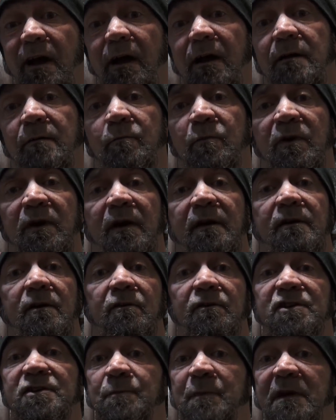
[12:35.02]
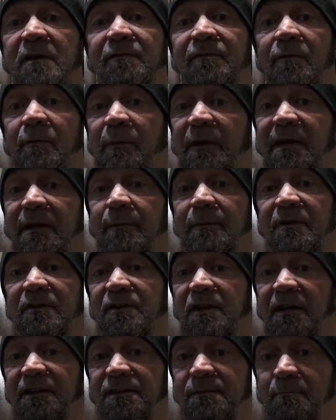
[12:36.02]
guy, but I can only speak for me
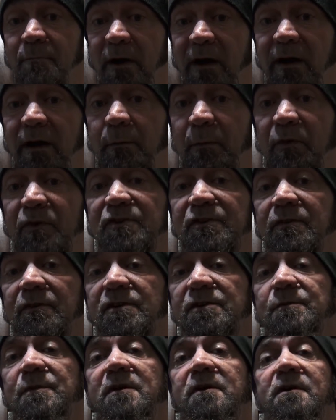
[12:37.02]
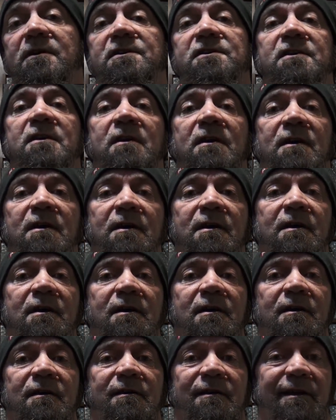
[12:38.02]
because that's my personal experience.
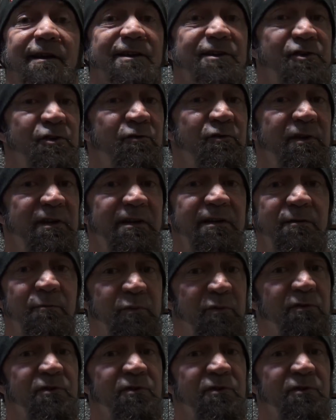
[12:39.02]
There's no need to